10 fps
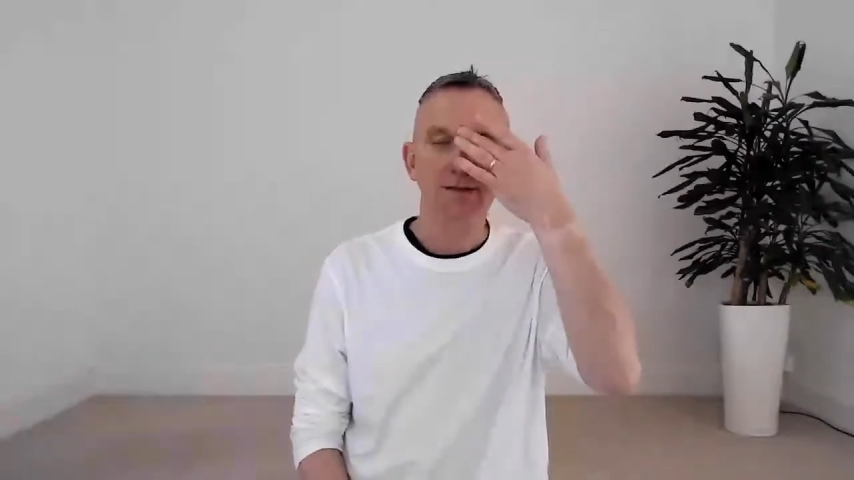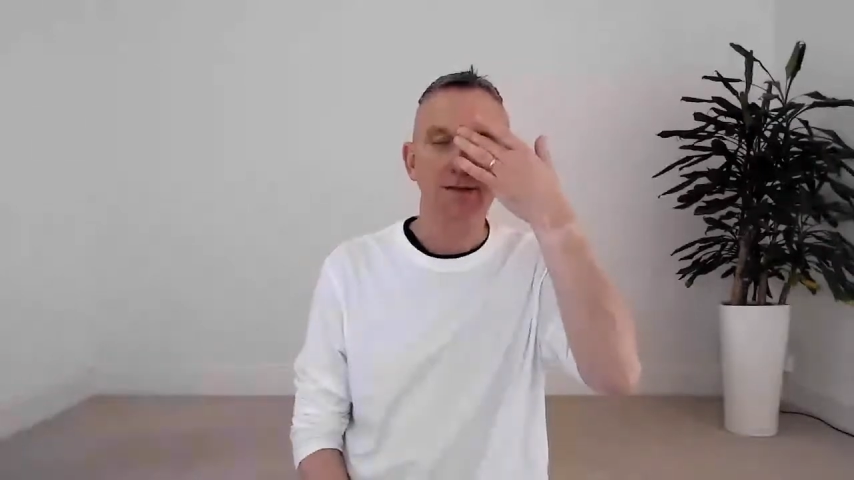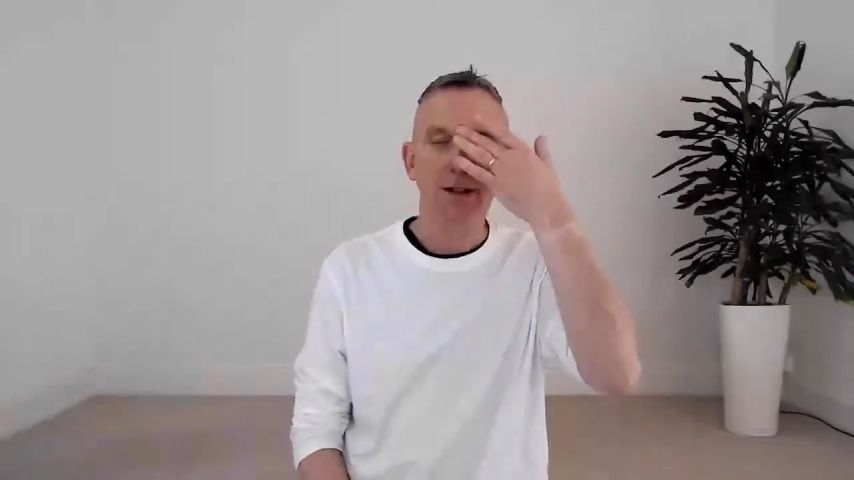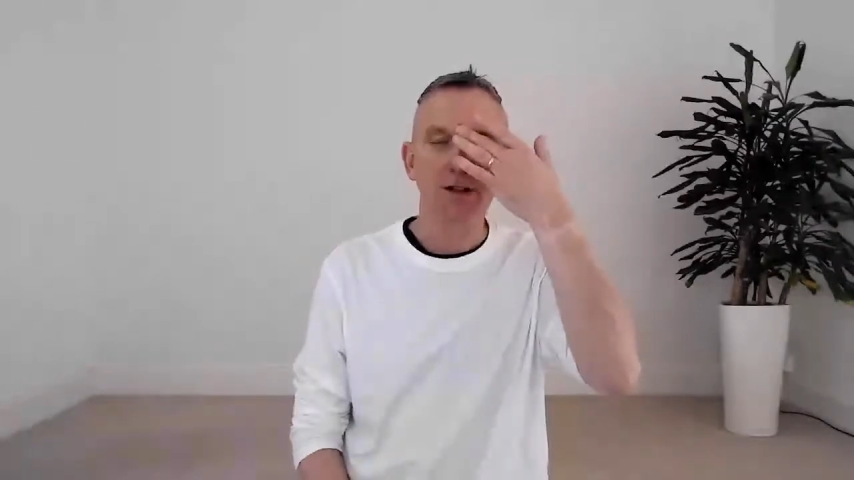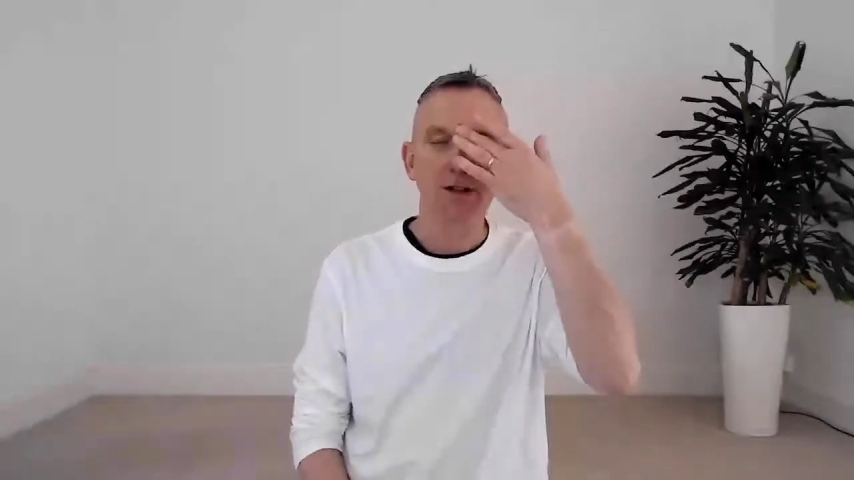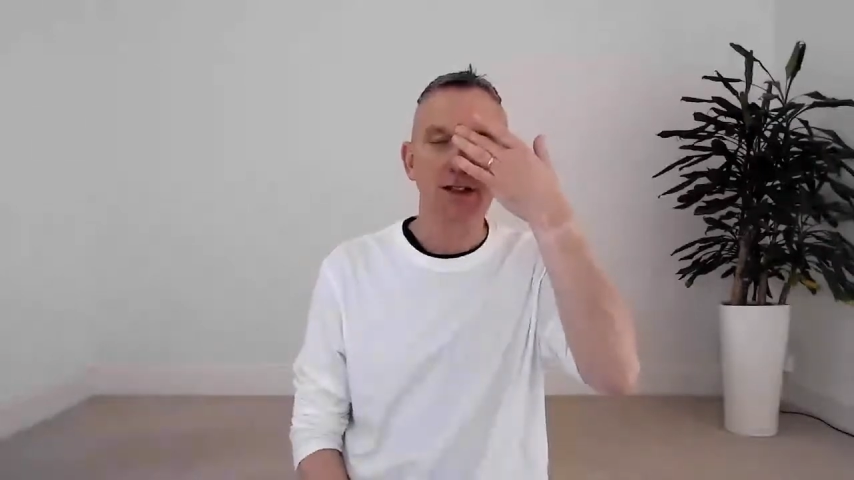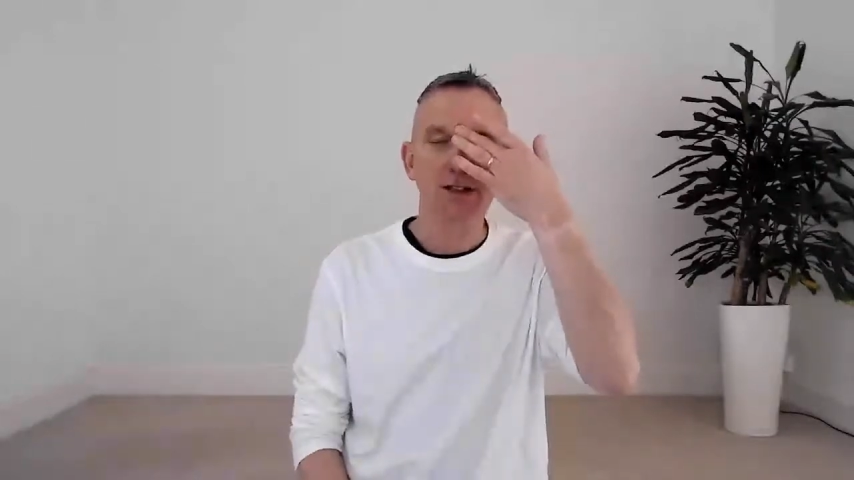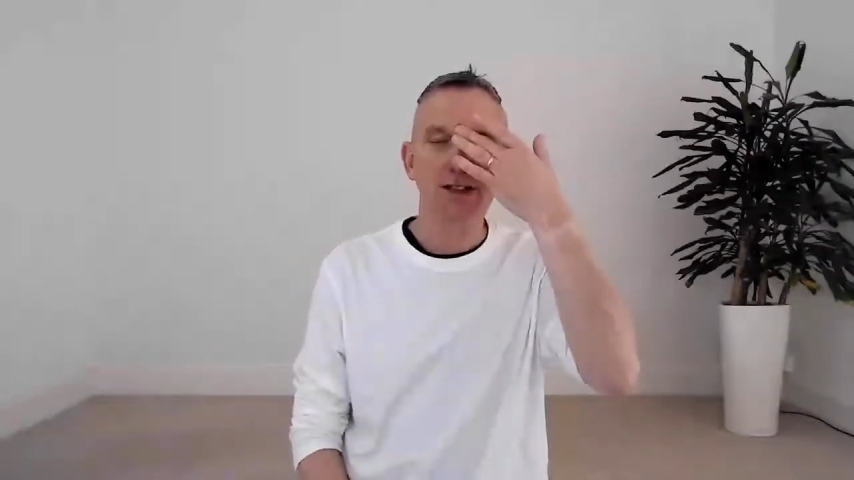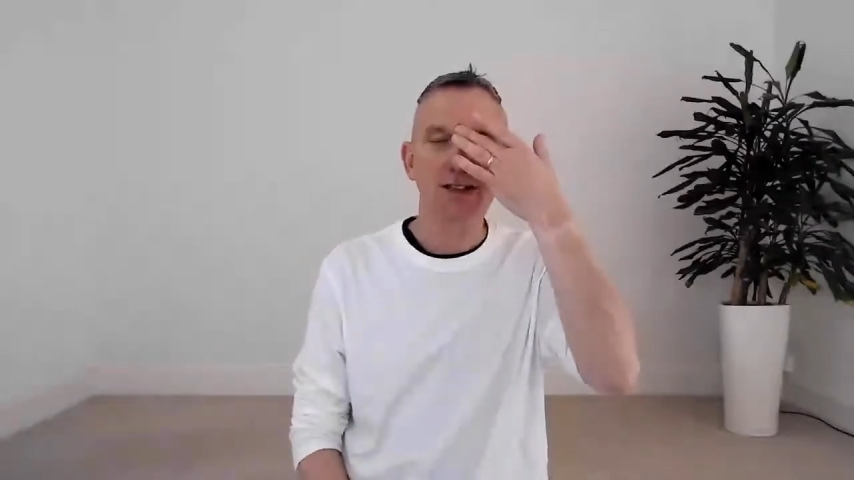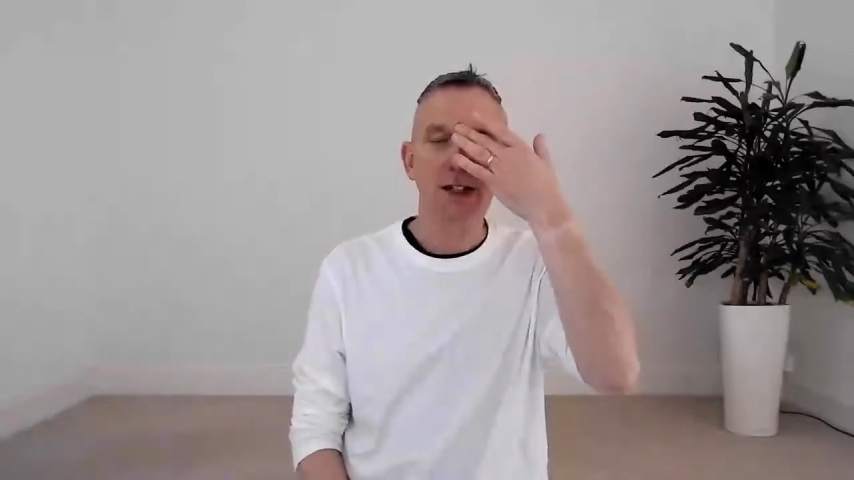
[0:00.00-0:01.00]
very gently,
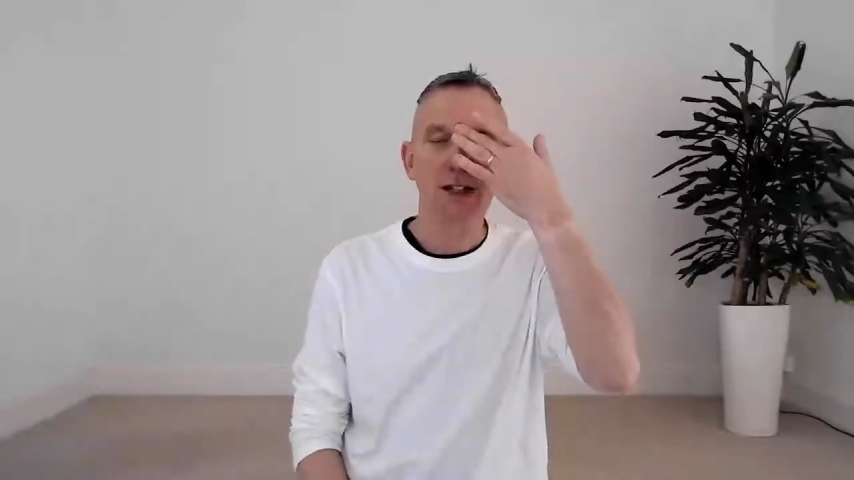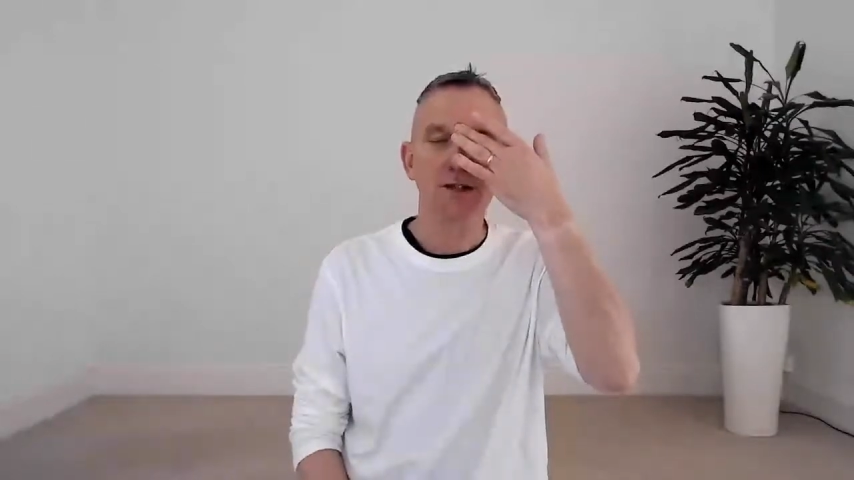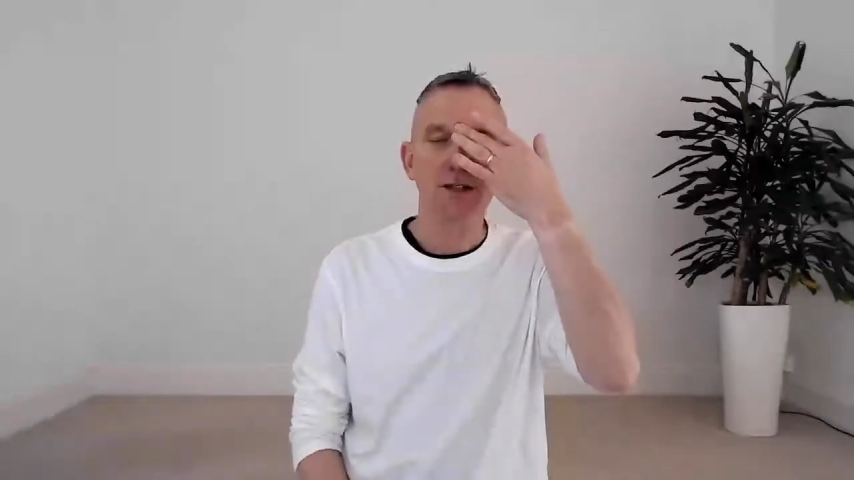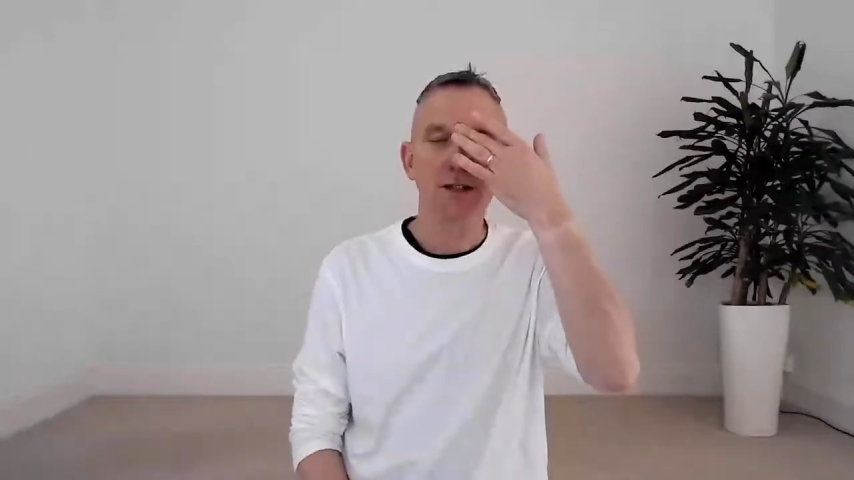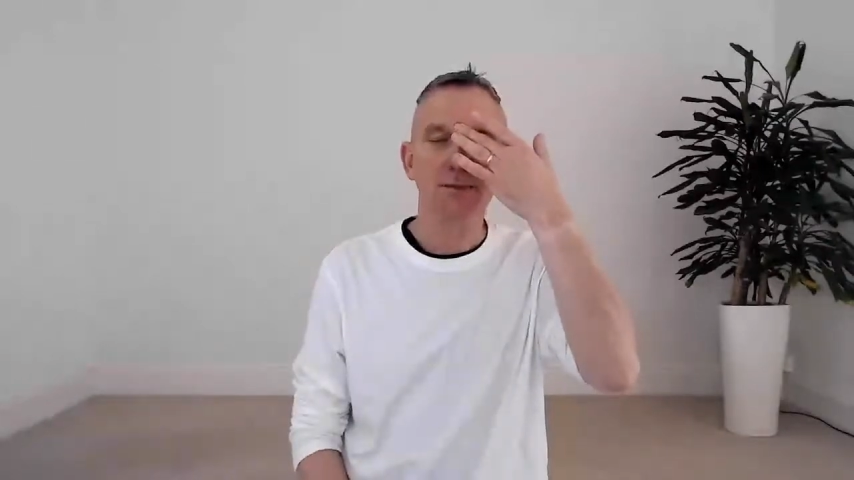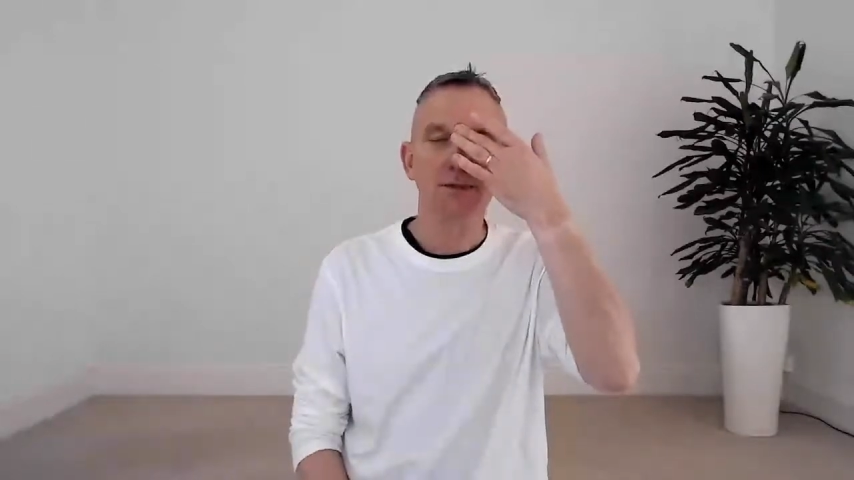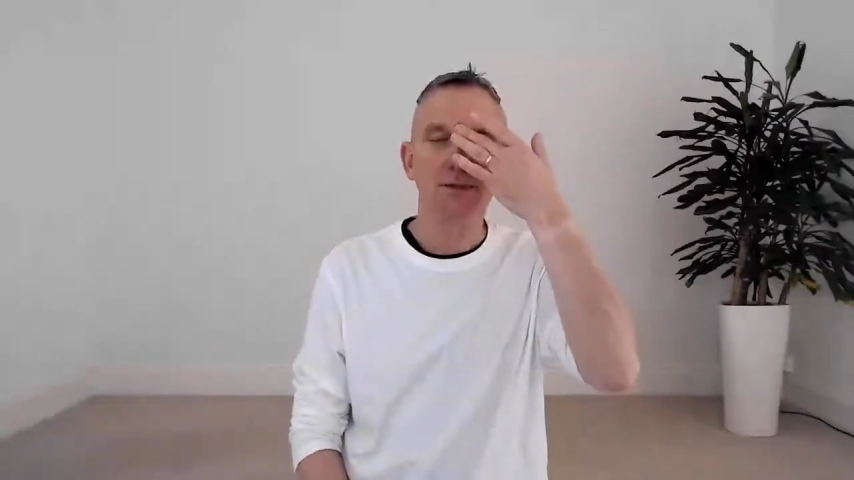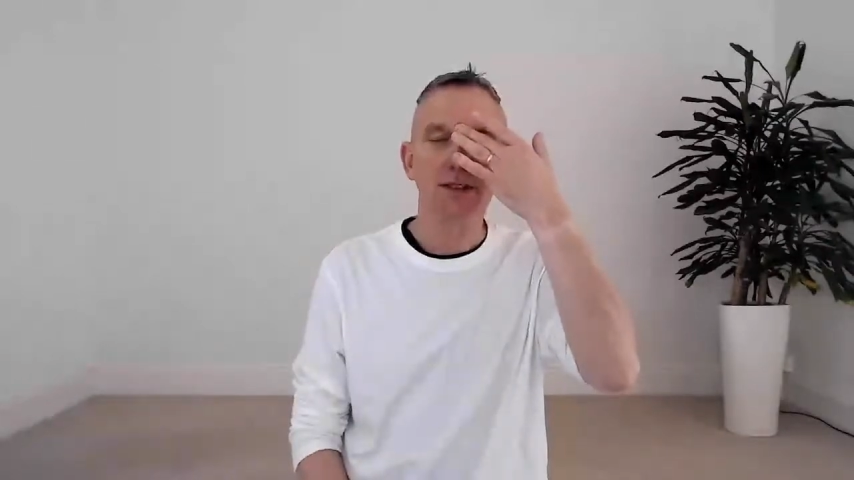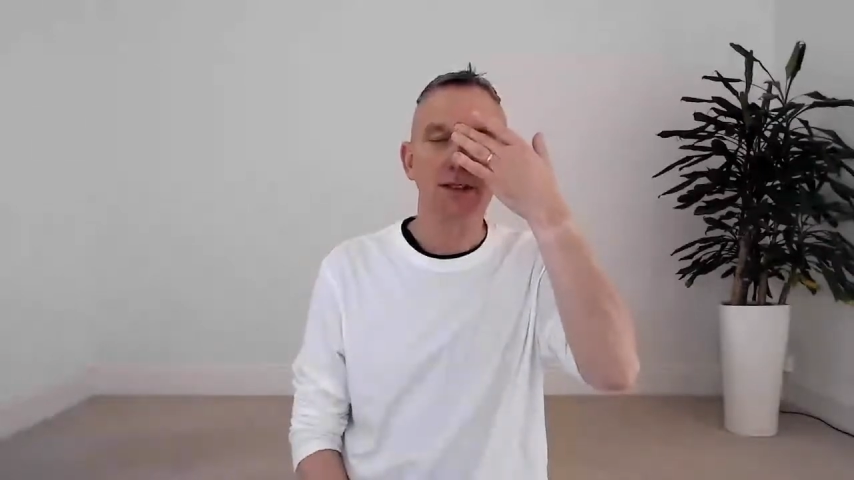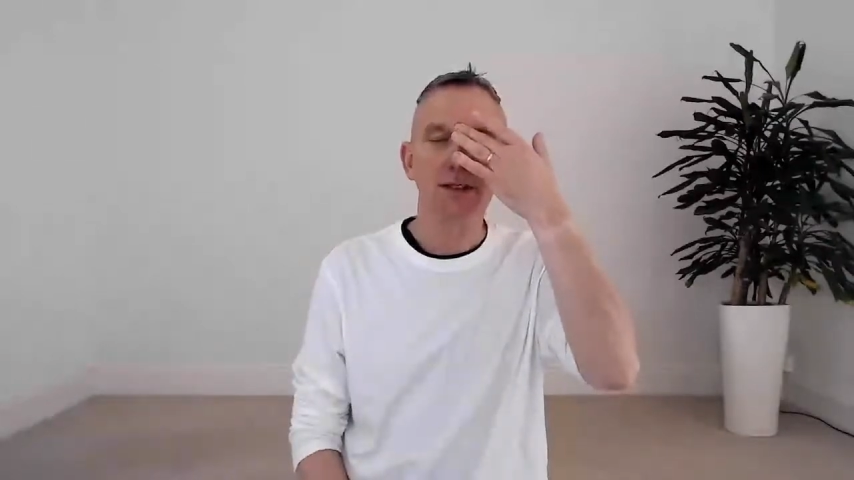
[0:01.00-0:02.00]
just touching the
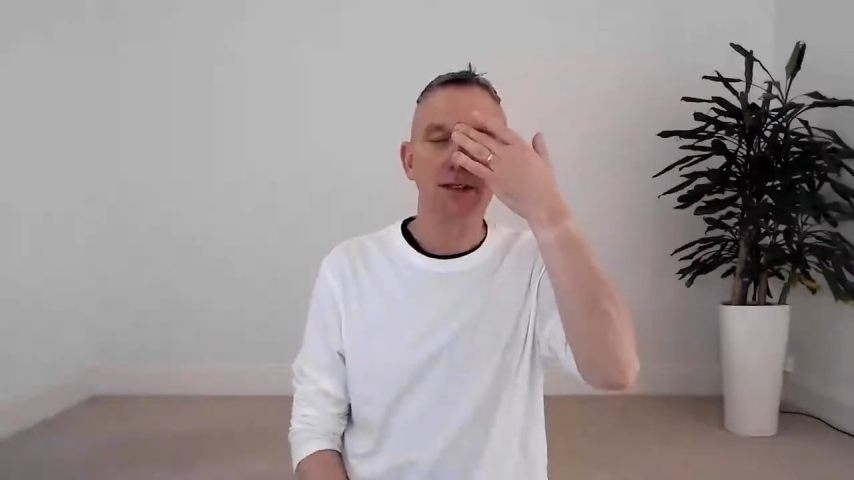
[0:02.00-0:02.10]
point.